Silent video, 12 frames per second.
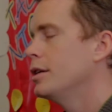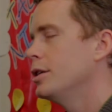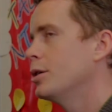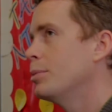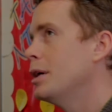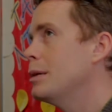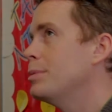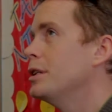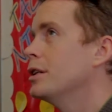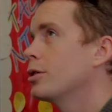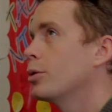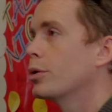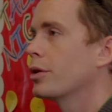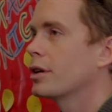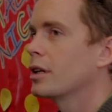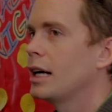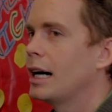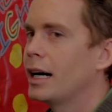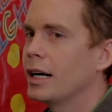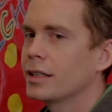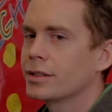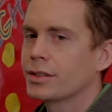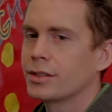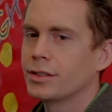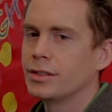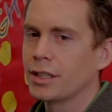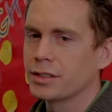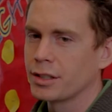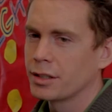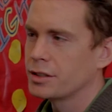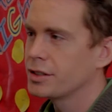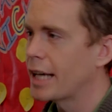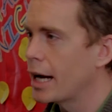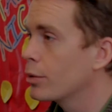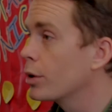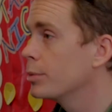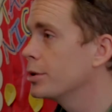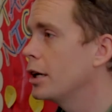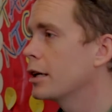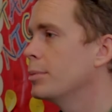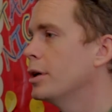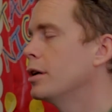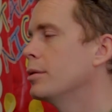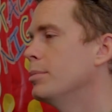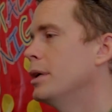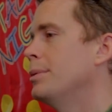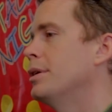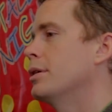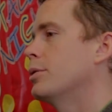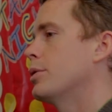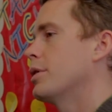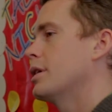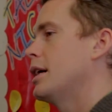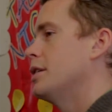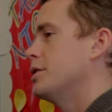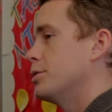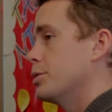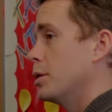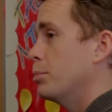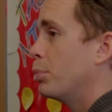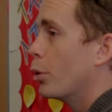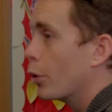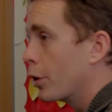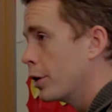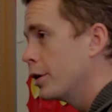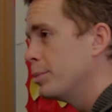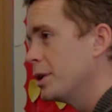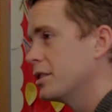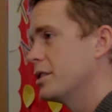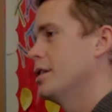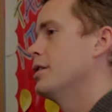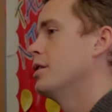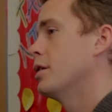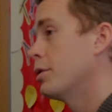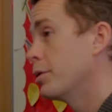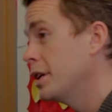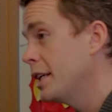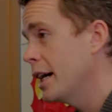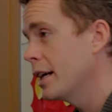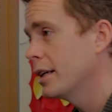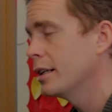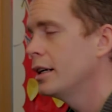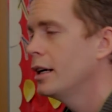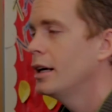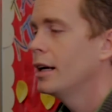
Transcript: You know, maybe a quarter of the class doesn't understand what I'm talking about, and maybe a quarter of the class is really bored because they already get it.